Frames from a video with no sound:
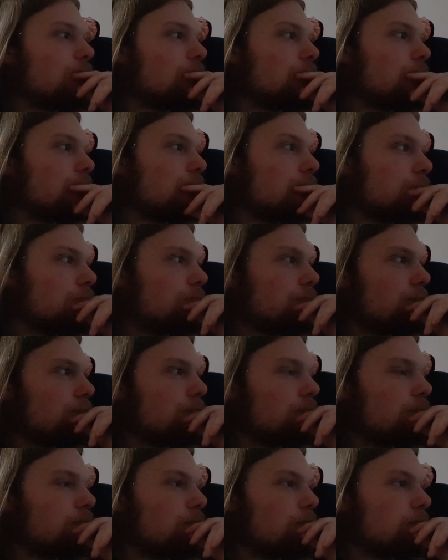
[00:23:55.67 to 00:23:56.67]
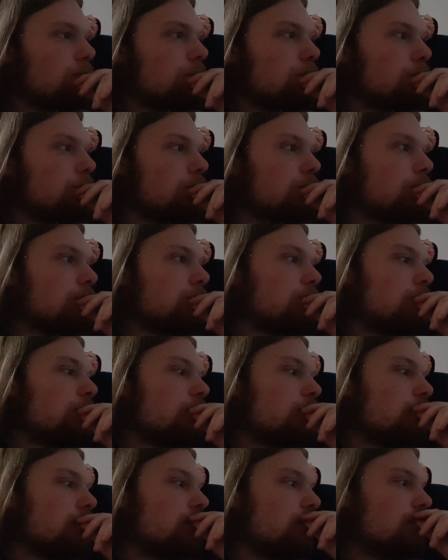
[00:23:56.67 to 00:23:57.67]

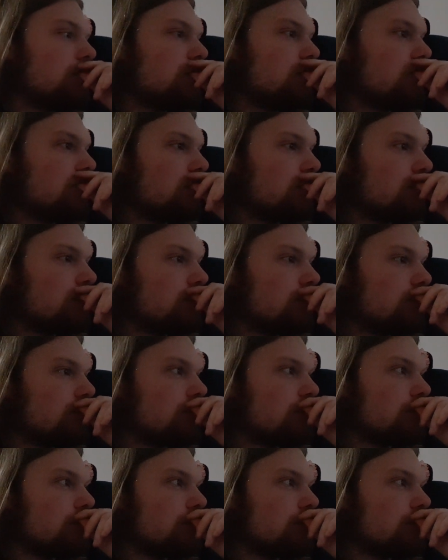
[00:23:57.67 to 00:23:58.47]
Nobody speaks.